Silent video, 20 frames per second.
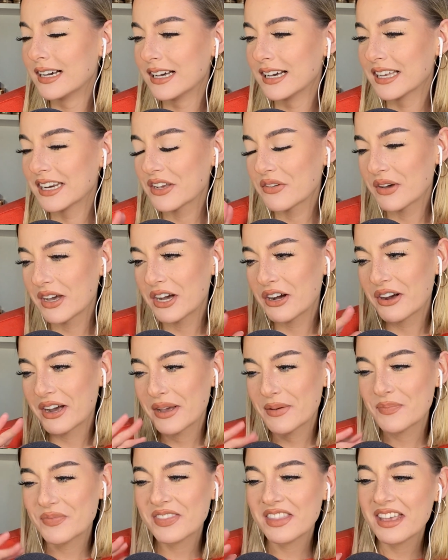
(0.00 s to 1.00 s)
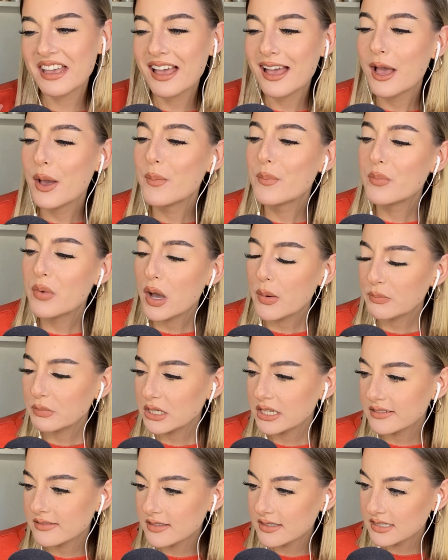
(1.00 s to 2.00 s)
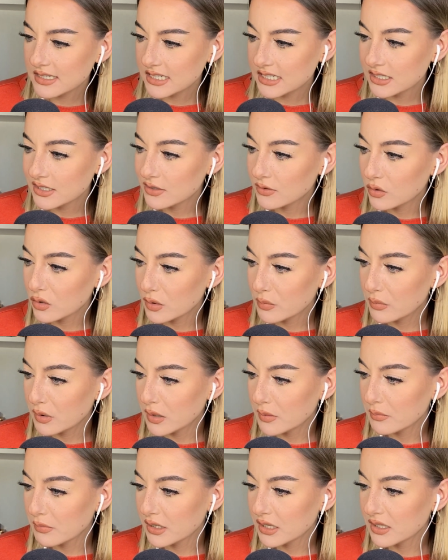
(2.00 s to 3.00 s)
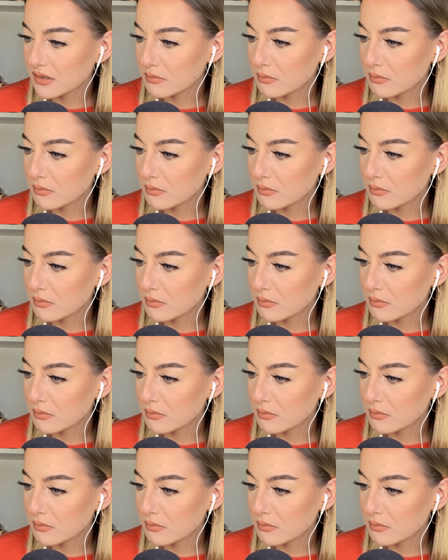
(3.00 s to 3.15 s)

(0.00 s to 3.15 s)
Anyway, okay. Pumpkin seeds or pumpkin